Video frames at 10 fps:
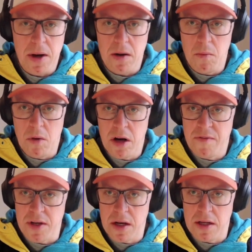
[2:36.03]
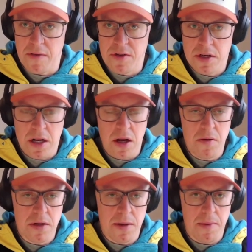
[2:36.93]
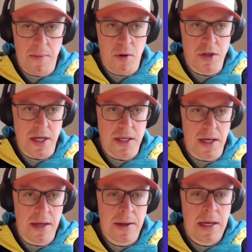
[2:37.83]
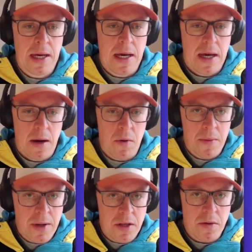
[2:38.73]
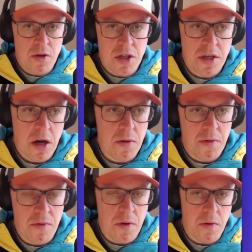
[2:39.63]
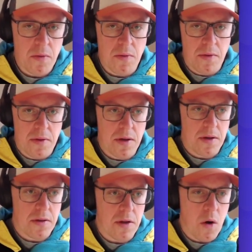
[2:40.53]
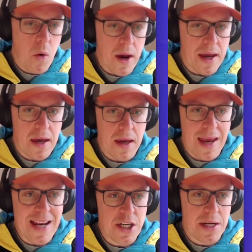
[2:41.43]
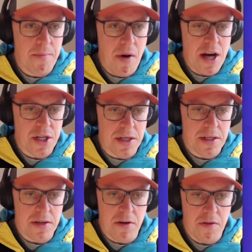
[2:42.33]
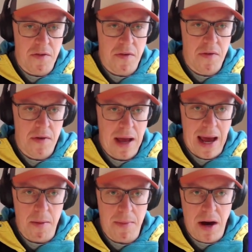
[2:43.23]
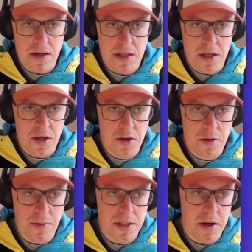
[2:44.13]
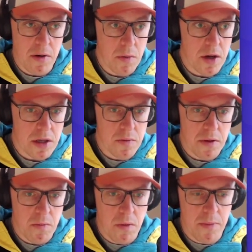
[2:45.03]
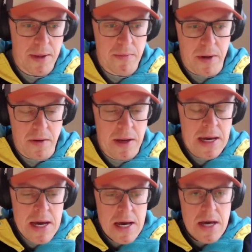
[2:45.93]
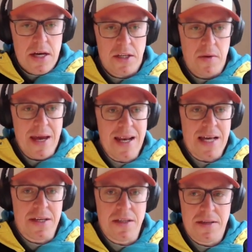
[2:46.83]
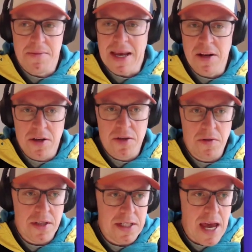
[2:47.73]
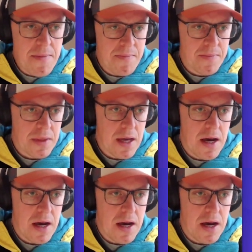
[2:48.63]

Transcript: But what I've done is I've just cloned a project here. And what I'm going to do is just go through the quick initial impressions of how Mast 2.0 works with build mode. So in essence, it looks all the same.